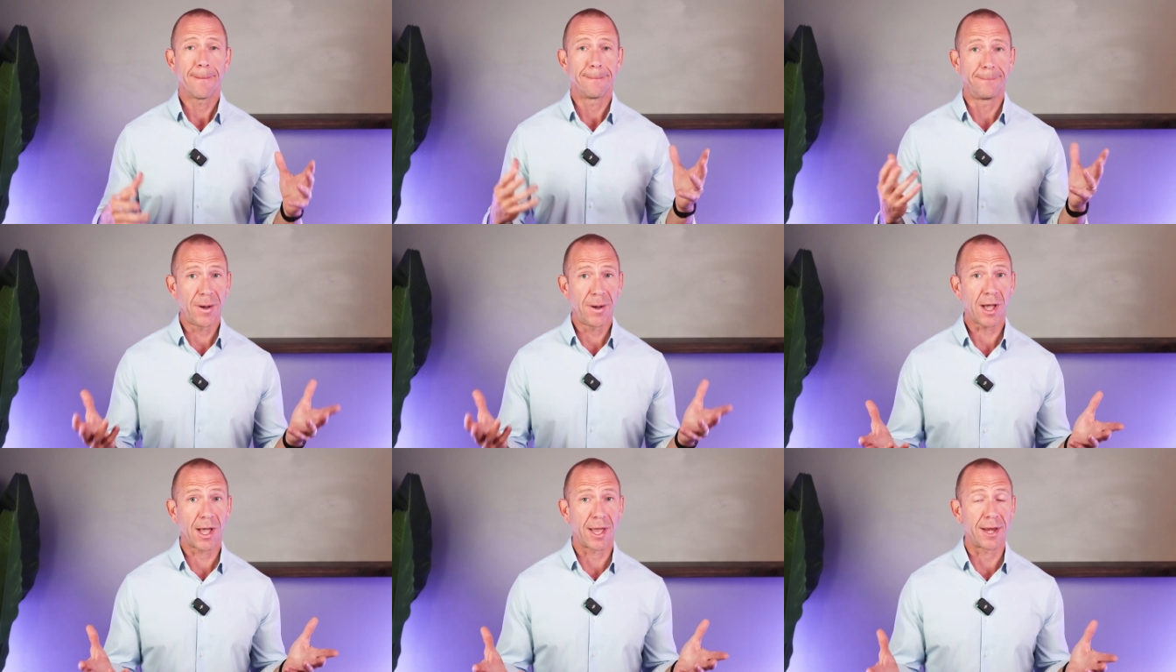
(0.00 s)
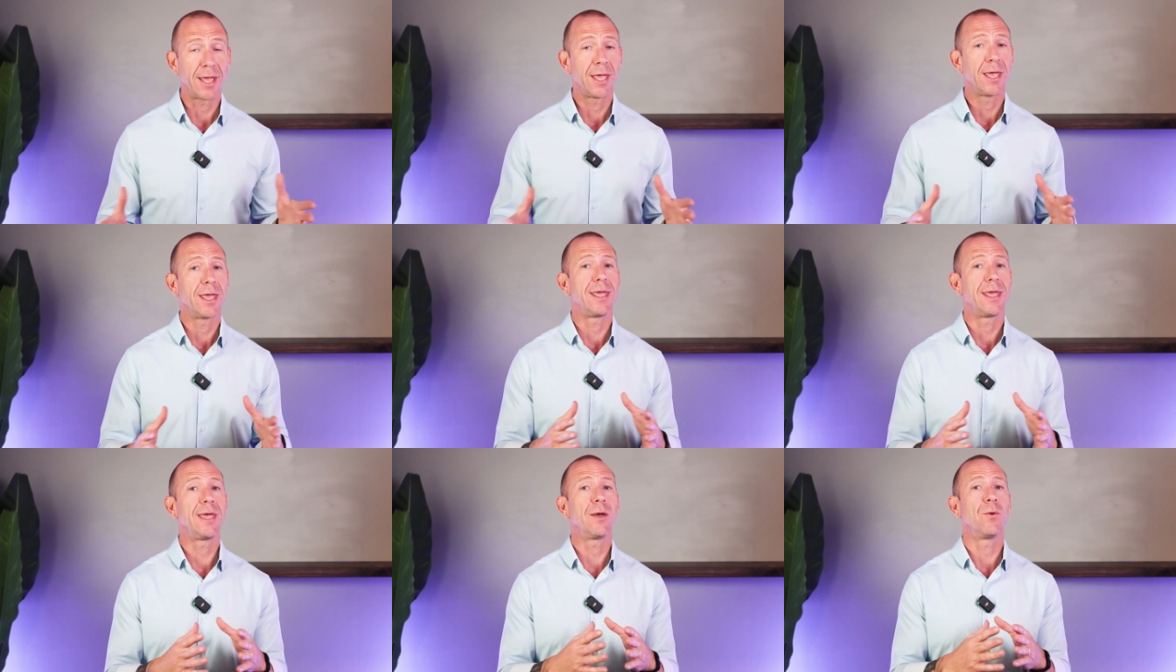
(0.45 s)
but
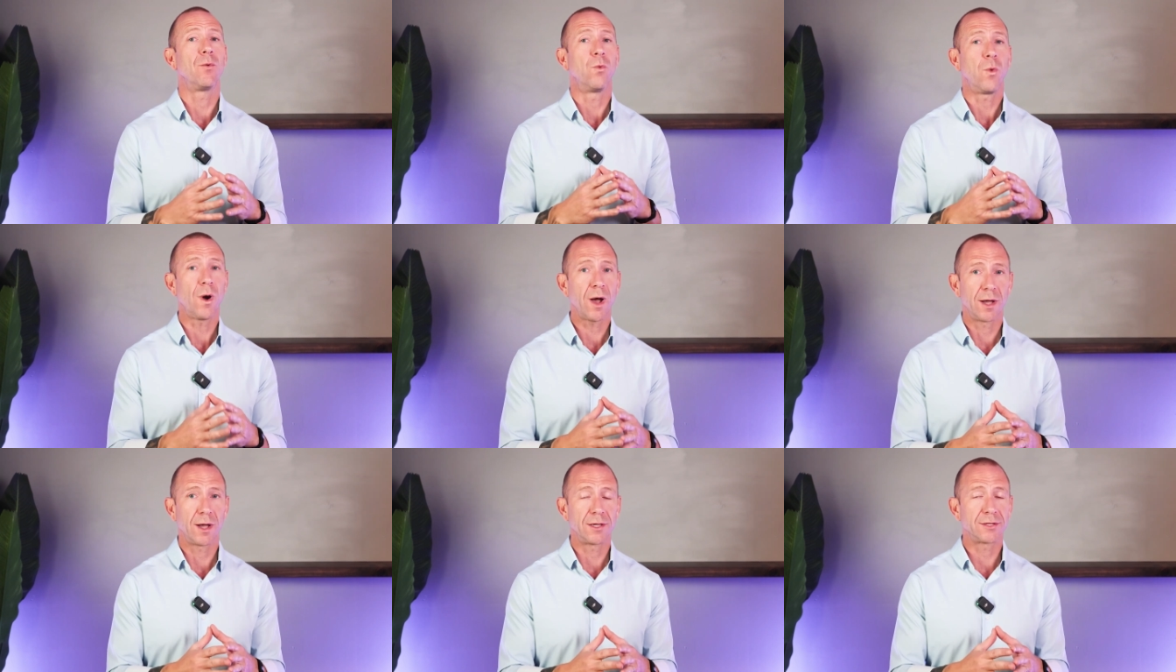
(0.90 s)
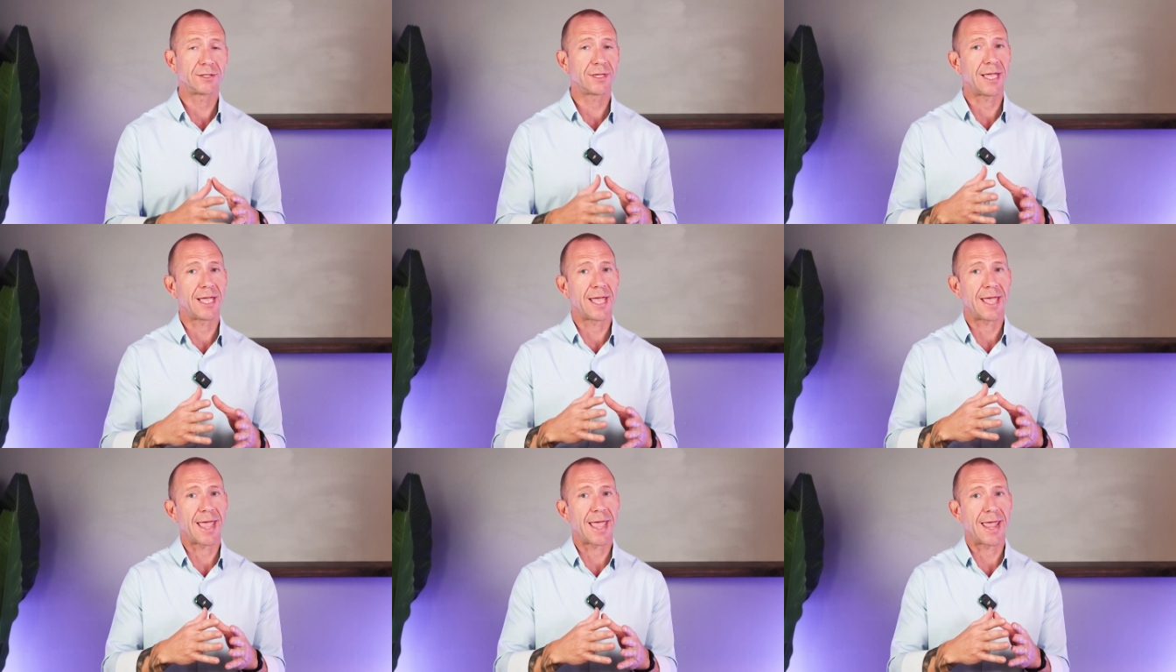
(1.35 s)
it was
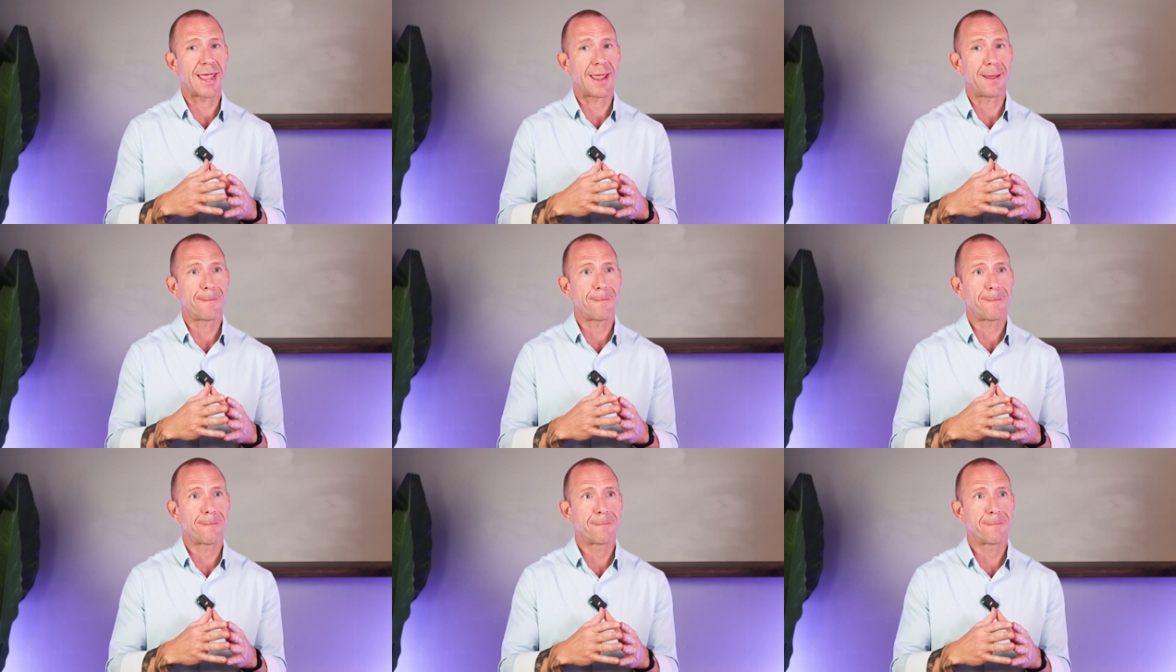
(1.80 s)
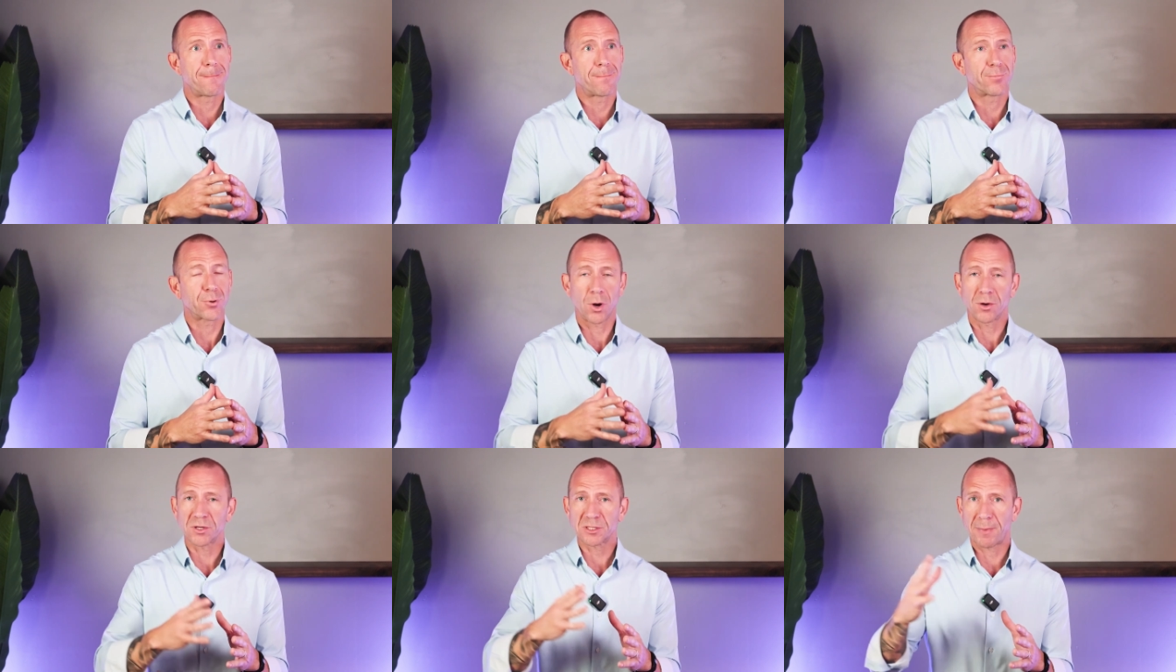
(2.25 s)
a
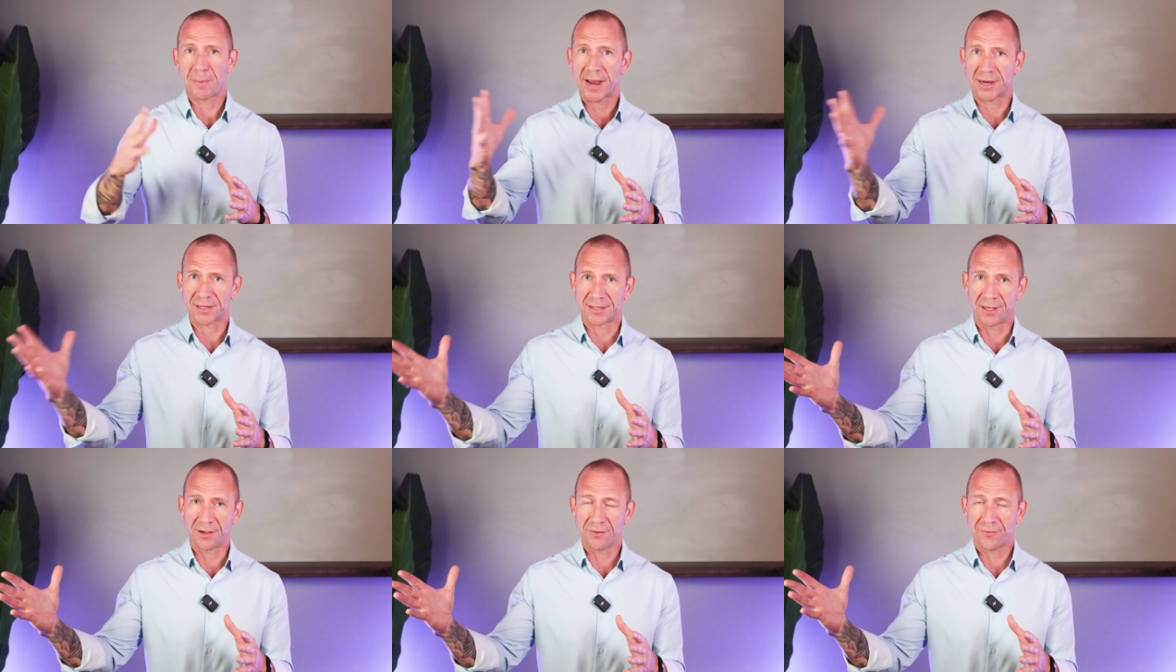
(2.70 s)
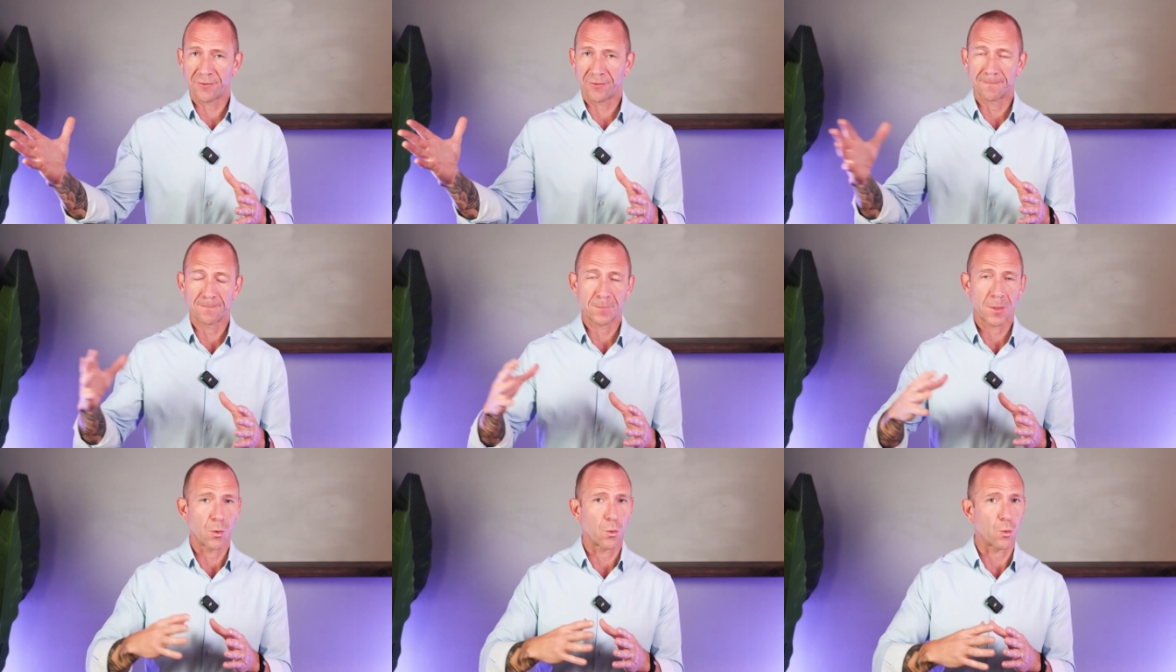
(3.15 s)

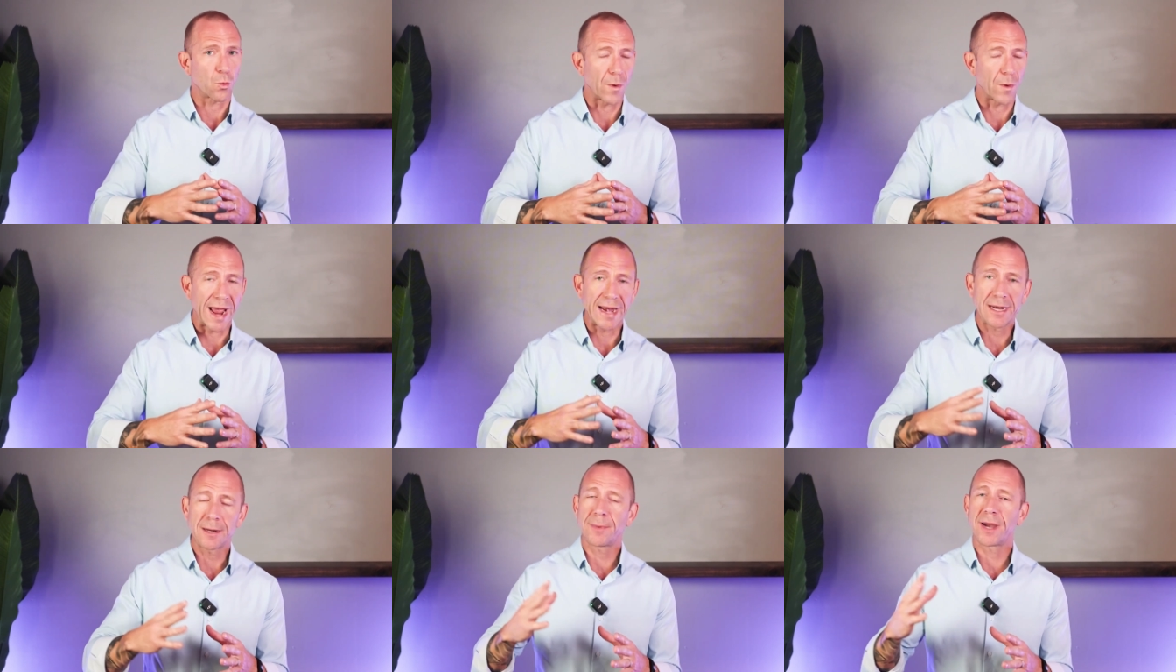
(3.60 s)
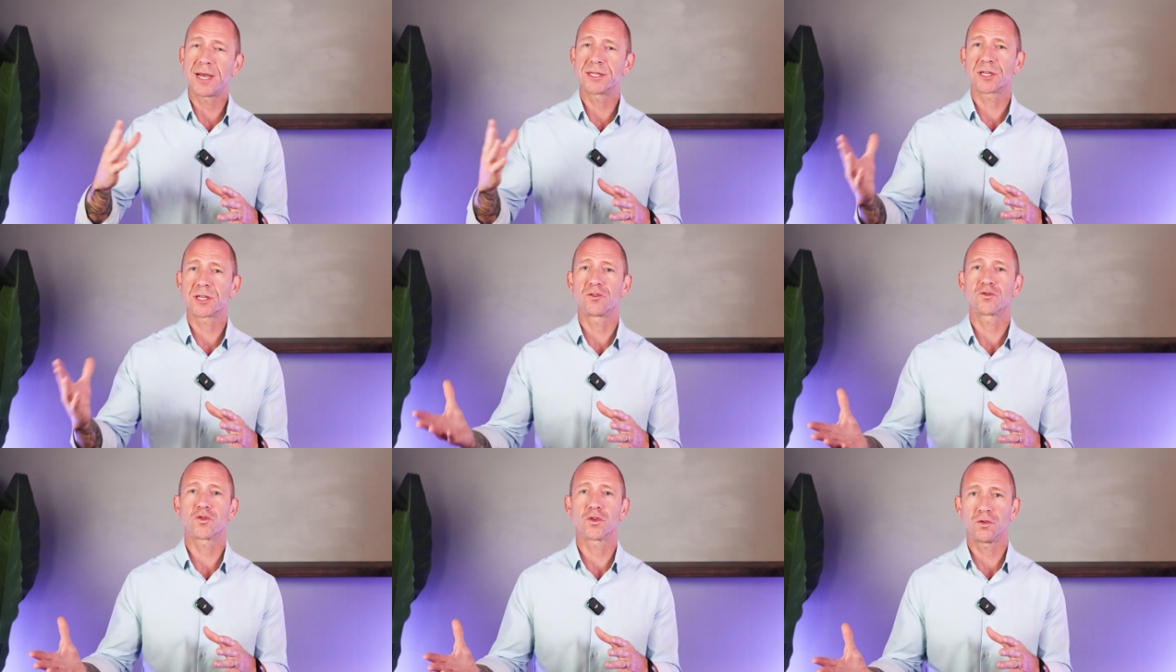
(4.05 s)
prospective,
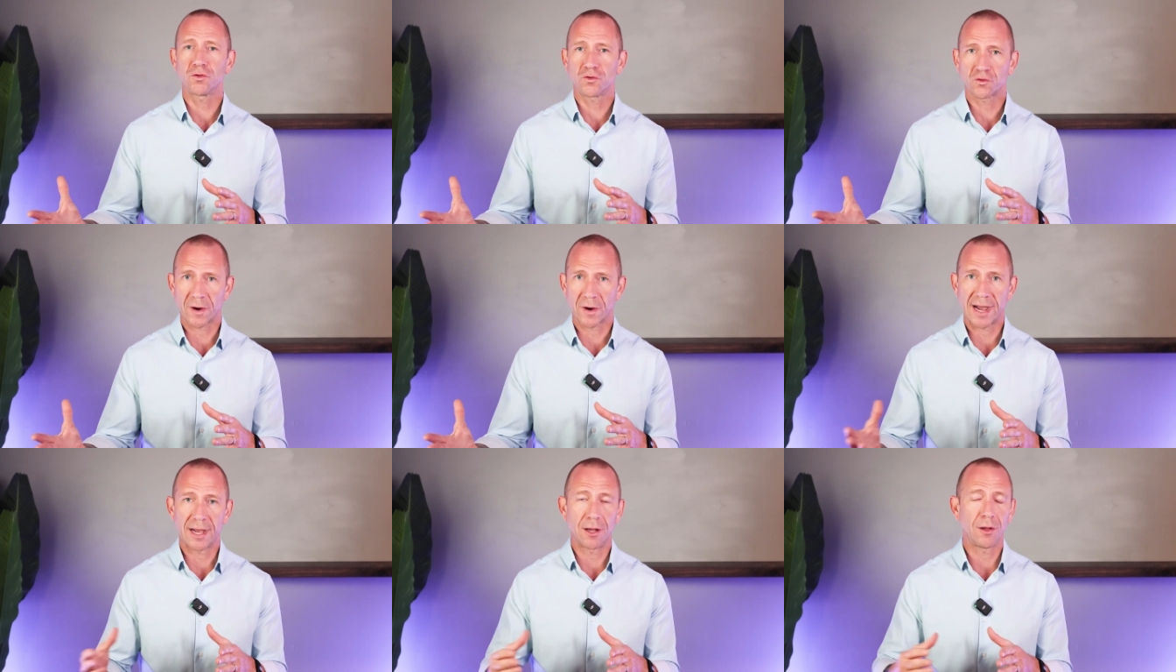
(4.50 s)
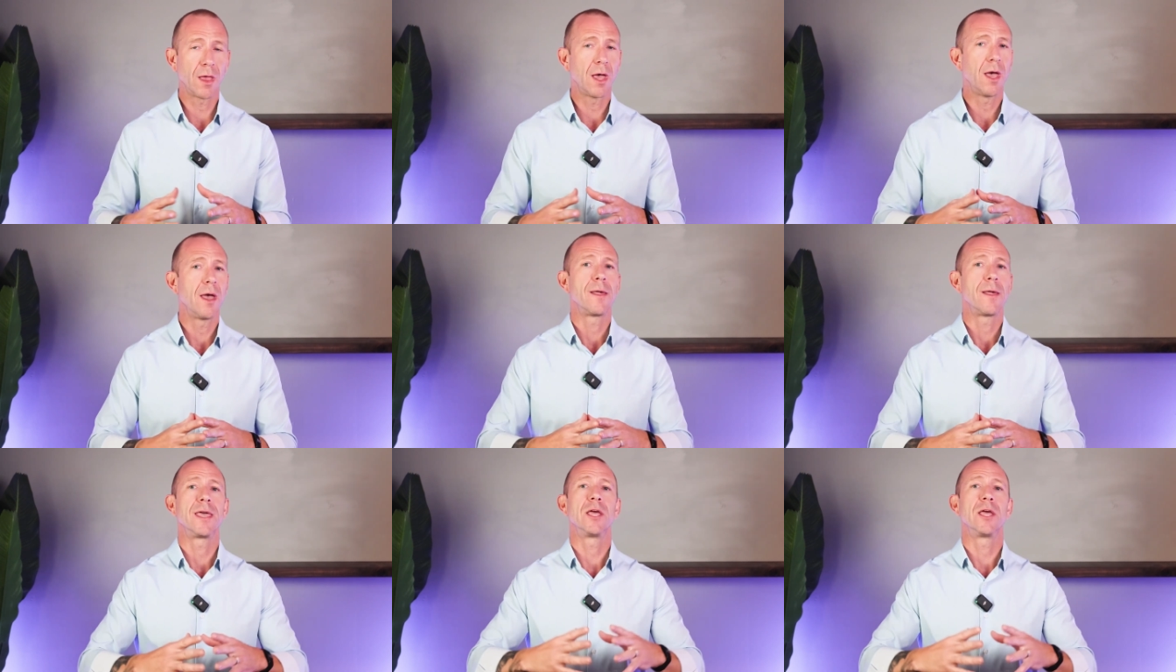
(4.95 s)
randomized controlled trial.